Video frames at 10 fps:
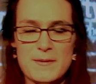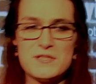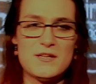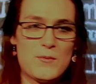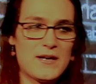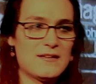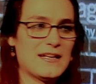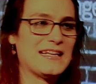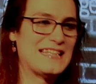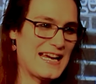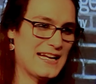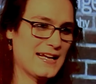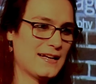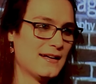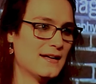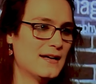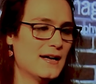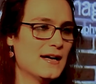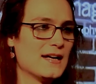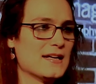especially weird like dating,
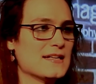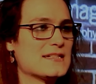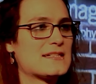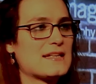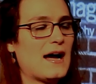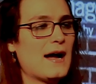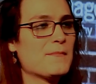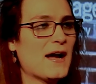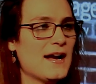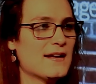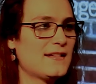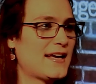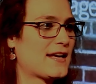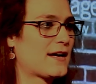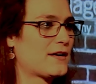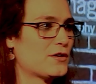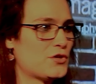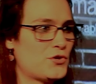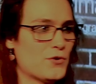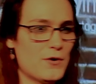because I'm kind of like
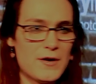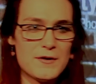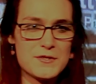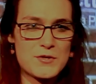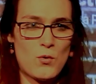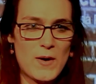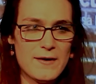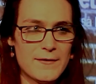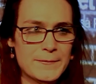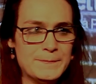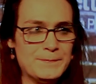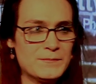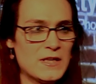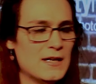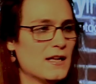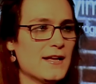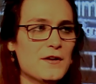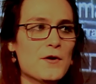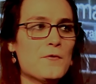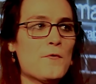Schrodinger's queer. But
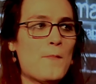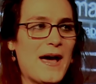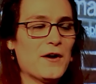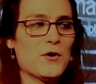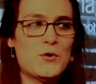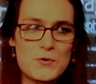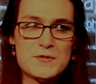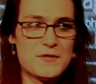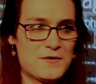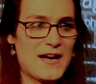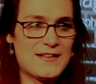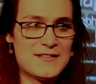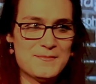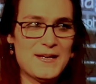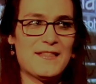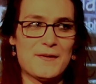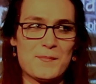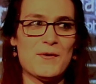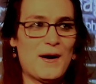you know, no matter who's attracted to me, they're